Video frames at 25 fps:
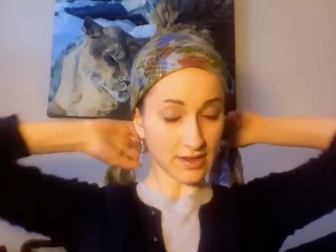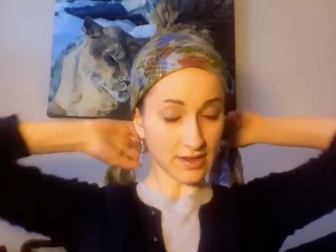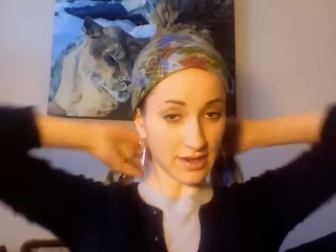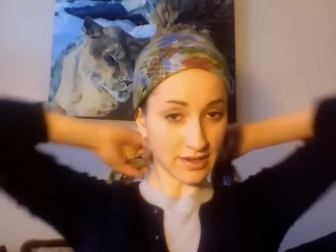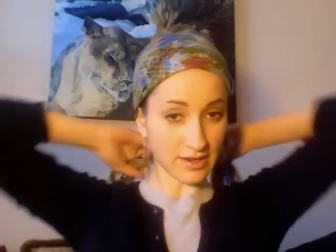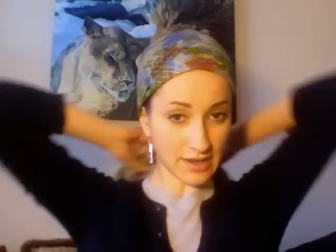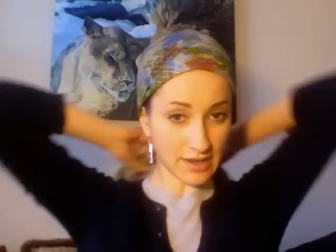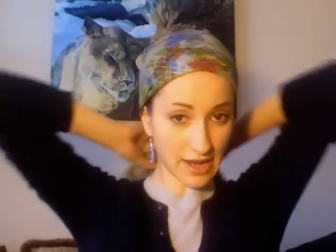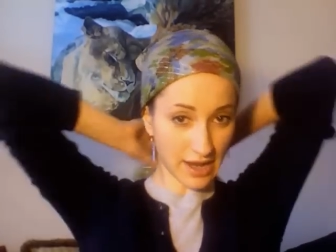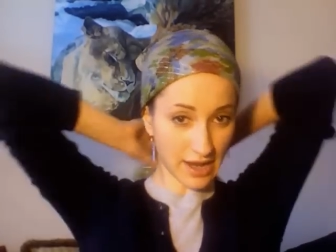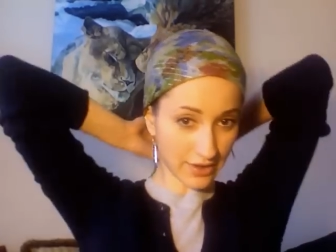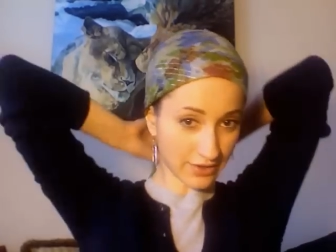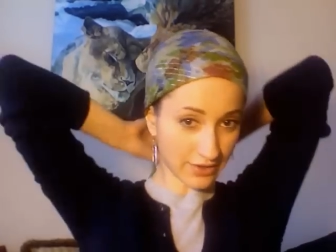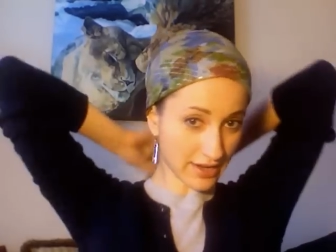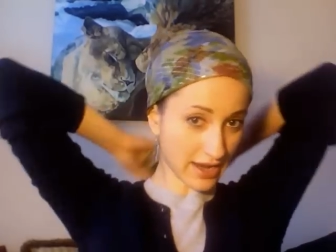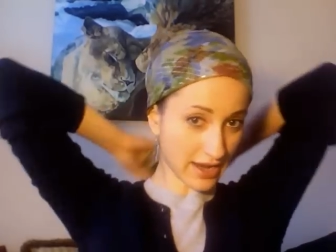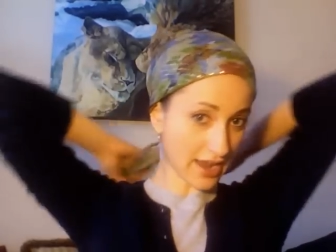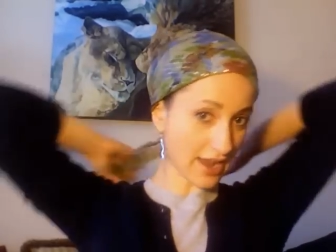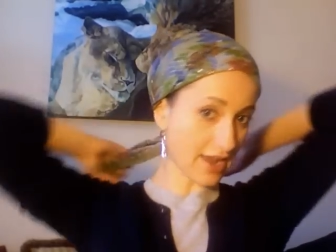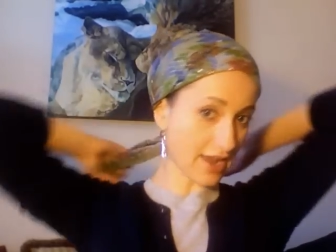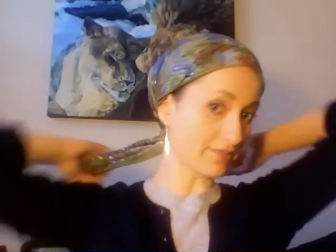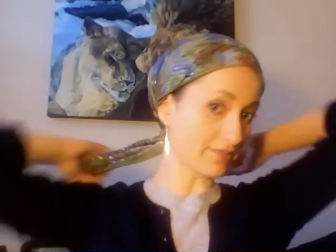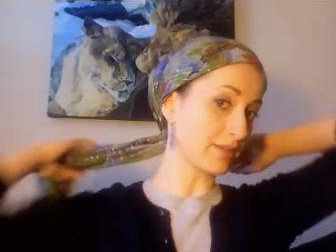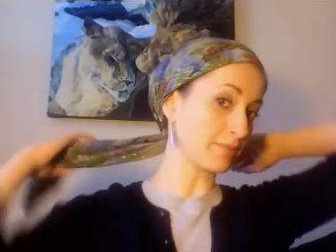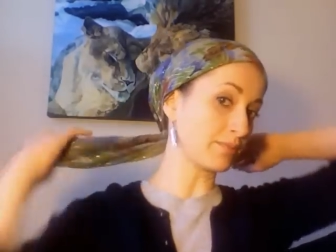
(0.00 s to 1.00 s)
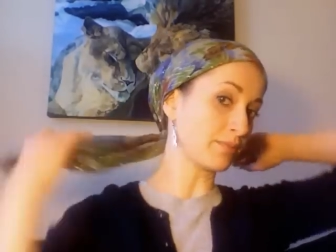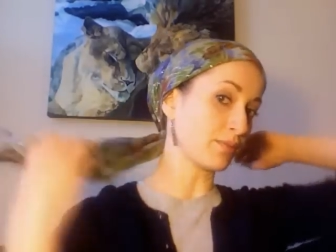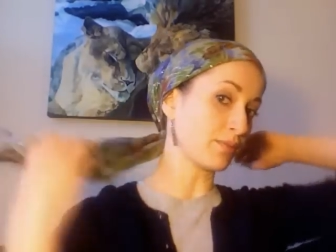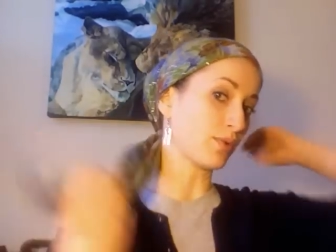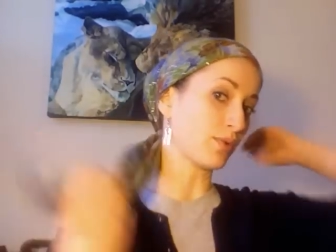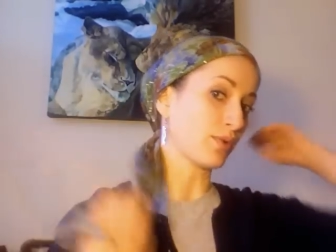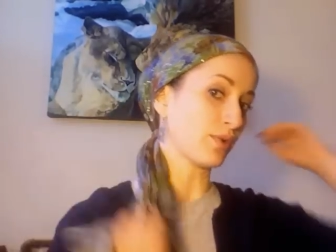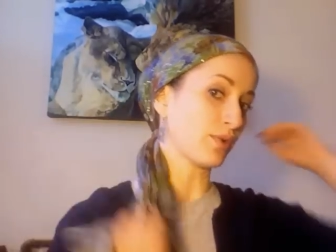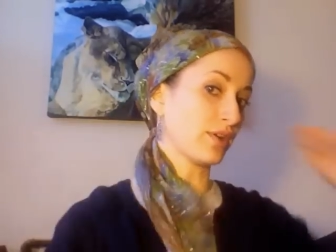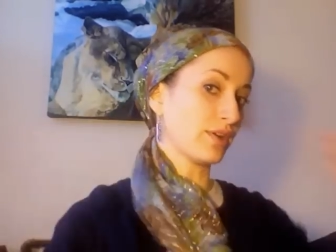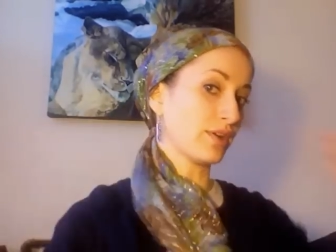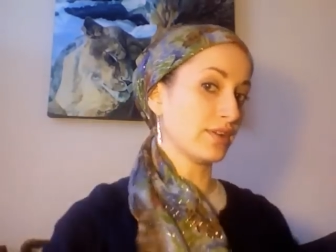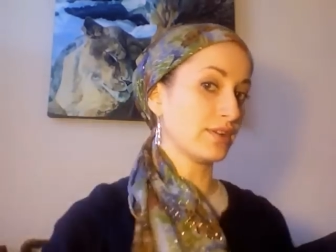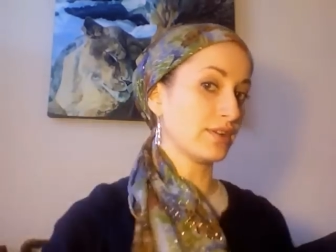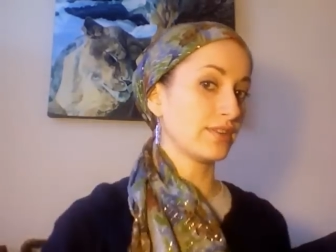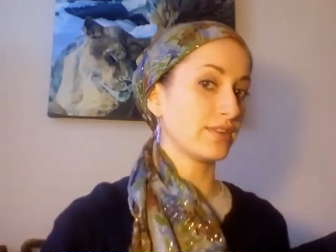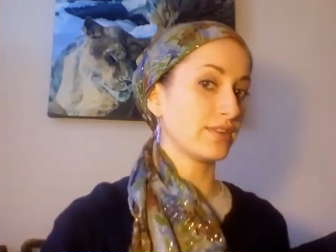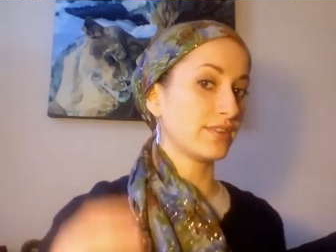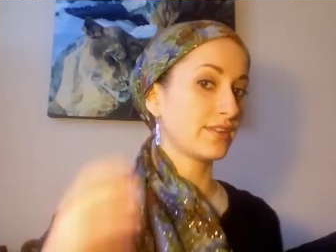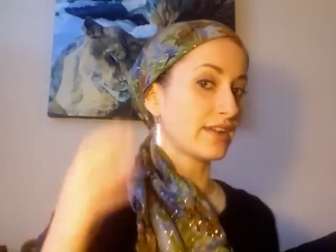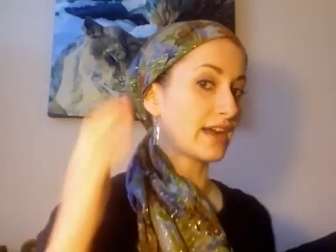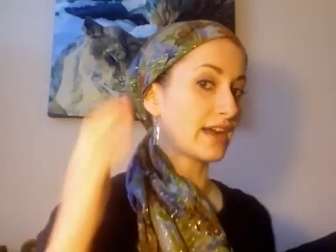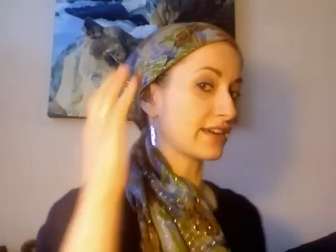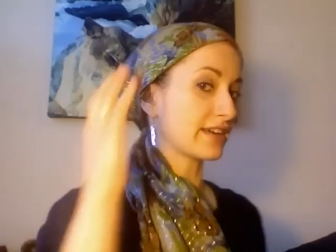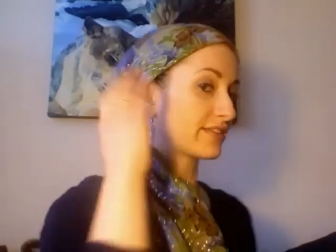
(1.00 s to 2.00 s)
And now you have a more
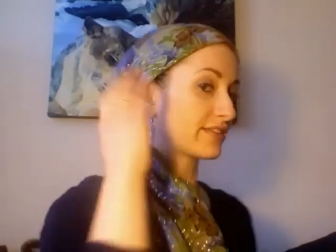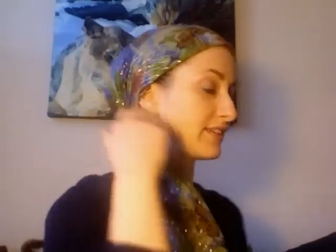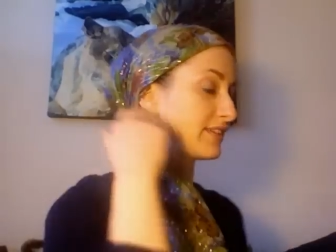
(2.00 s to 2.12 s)
tucked